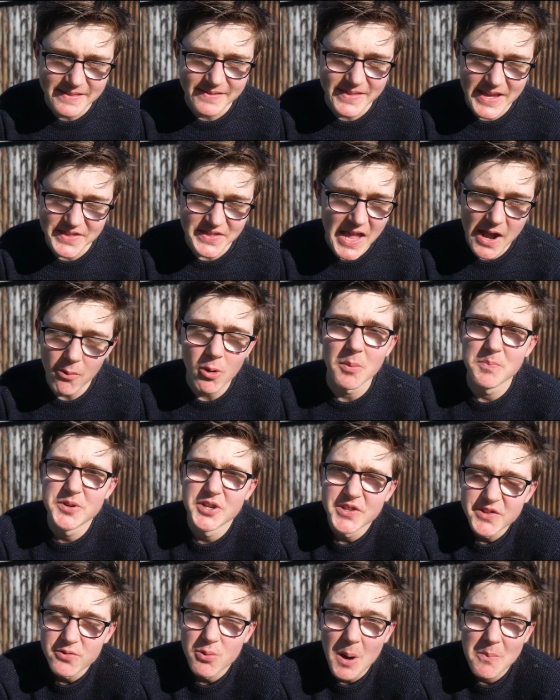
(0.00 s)
there's no
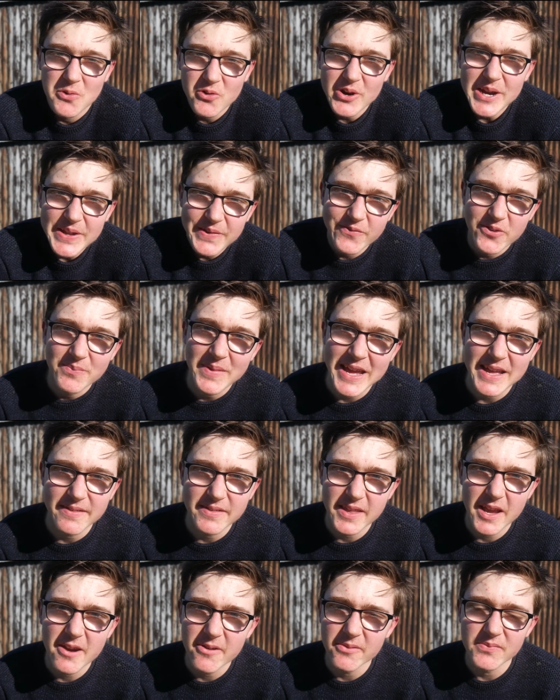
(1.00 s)
option to upgrade from there,
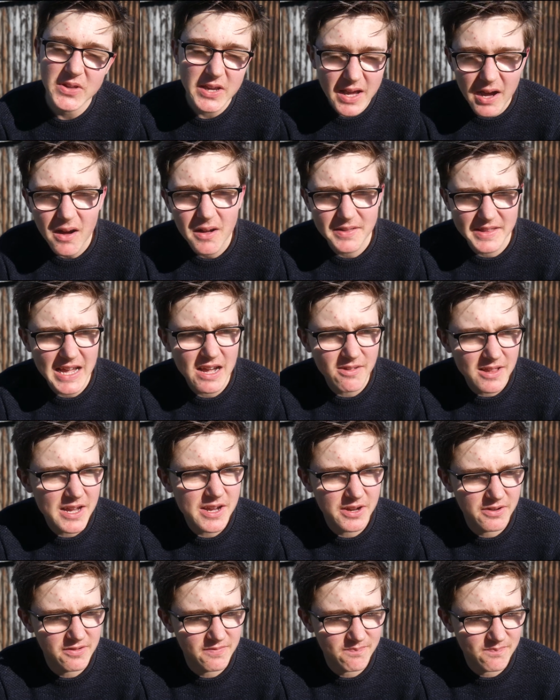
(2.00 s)
so you can't
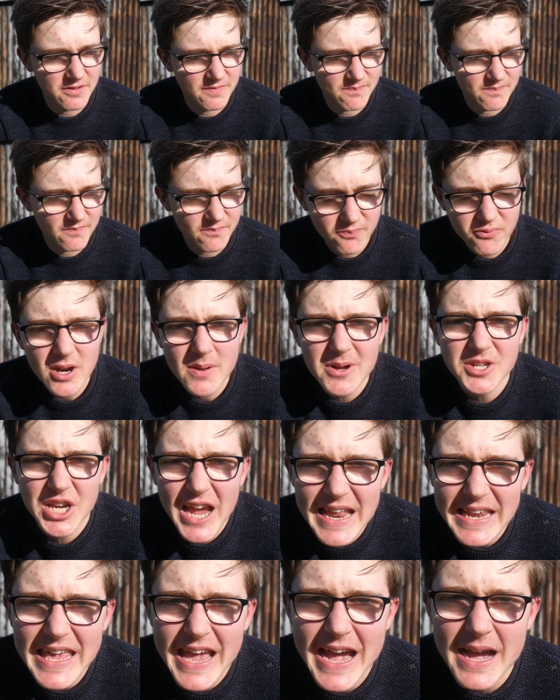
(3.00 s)
download pretty much
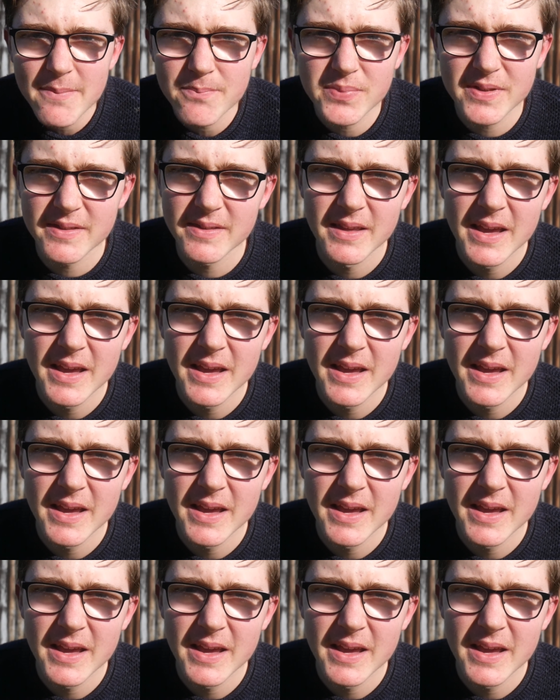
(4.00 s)
any apps.